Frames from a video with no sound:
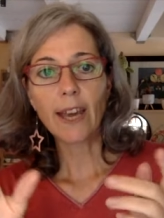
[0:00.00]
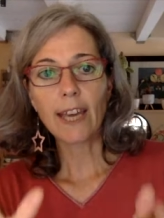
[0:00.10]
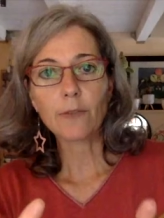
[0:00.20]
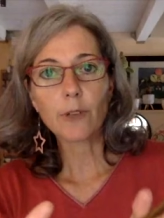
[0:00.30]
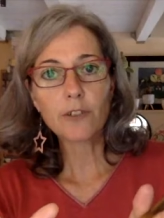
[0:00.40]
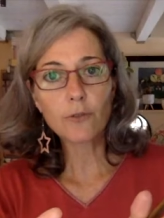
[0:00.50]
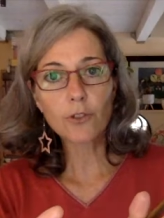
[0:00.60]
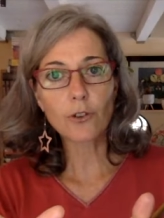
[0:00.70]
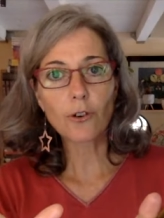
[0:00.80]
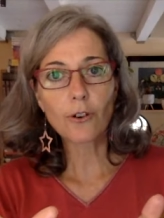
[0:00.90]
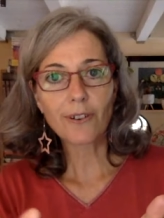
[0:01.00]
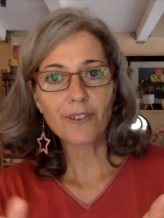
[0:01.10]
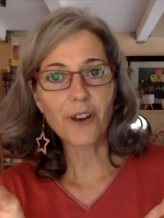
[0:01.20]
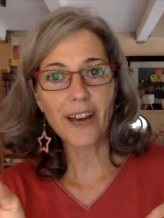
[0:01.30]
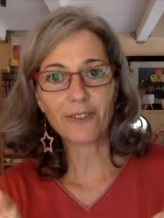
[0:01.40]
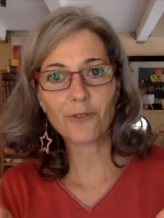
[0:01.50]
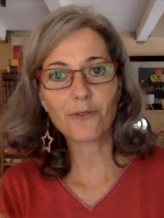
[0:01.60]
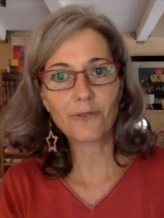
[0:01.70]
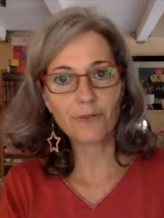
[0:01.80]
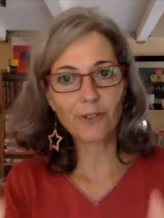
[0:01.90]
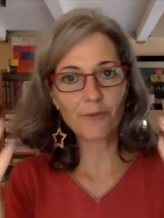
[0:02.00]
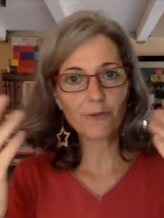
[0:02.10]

And what you saw, you had to